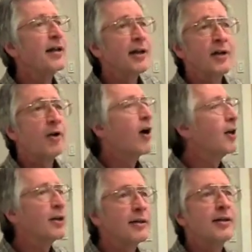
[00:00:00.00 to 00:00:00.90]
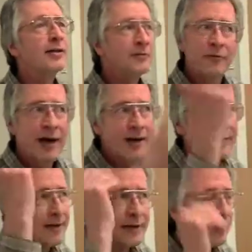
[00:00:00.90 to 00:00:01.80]
And you're all
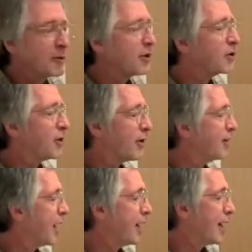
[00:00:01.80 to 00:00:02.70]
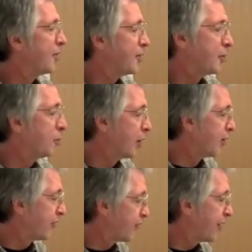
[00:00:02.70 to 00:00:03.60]
invited to come to the show tonight. You
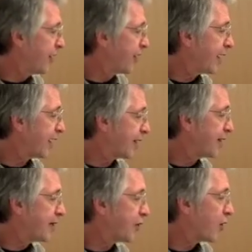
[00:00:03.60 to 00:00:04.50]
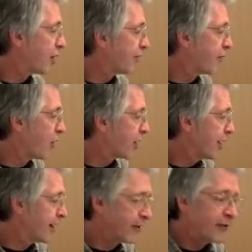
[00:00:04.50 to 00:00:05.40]
will see Theodoric of York
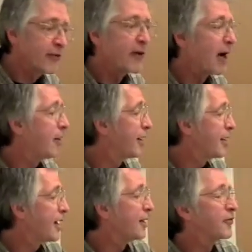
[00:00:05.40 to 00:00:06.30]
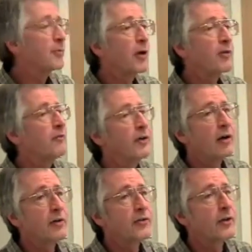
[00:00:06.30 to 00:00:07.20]
in its entirety and some other
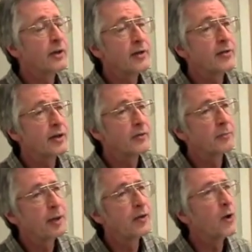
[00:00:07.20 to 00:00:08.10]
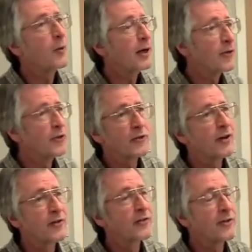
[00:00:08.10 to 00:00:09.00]
very silly things. But no one else is
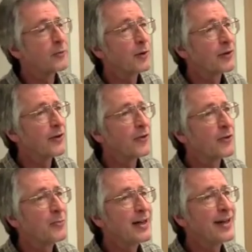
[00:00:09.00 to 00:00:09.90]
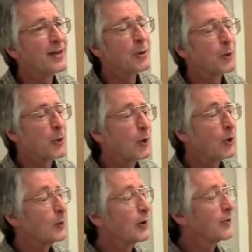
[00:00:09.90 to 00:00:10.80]
going to see The Wilderness Comedian. You're the
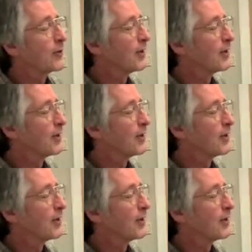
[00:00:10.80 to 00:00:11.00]
only one.